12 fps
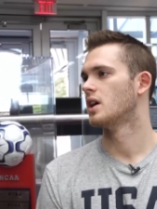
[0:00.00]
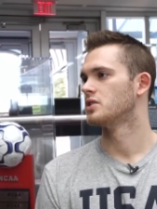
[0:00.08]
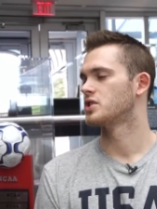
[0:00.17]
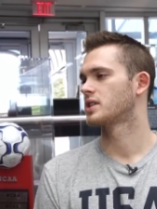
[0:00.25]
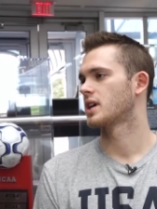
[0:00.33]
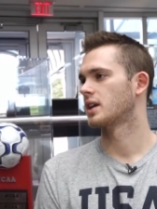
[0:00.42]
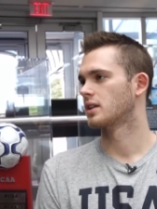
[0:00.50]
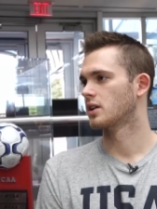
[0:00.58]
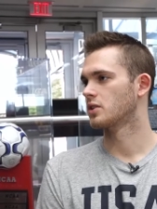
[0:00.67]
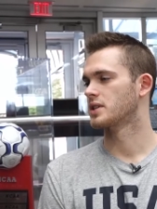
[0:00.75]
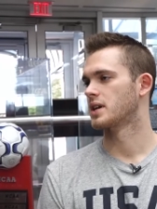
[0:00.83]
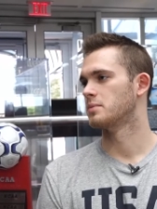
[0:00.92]
just getting
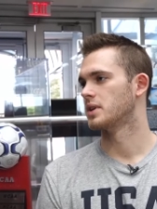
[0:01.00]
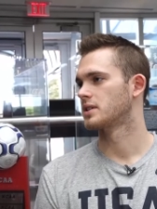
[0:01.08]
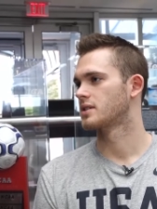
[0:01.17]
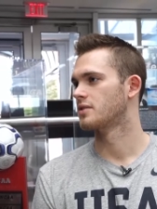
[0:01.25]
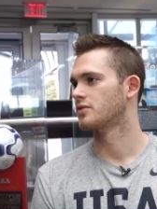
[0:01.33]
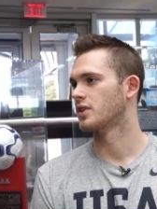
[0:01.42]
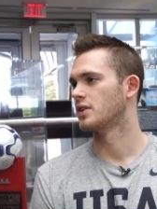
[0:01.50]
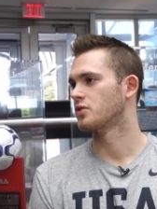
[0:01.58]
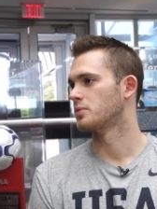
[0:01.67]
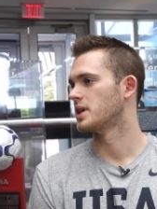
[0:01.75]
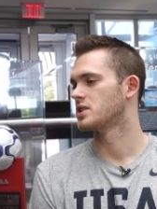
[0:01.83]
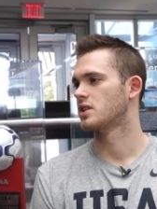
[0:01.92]
little tidbits of
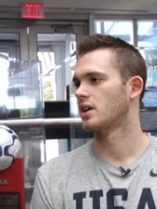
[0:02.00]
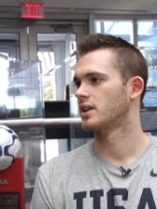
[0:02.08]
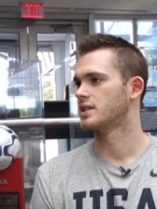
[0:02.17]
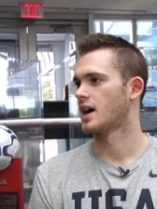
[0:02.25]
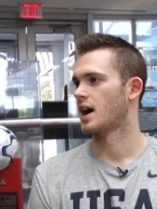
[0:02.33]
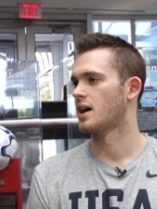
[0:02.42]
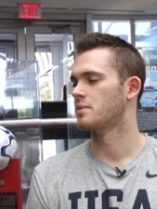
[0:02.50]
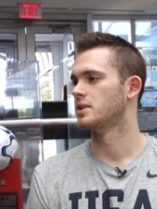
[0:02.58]
information all the time,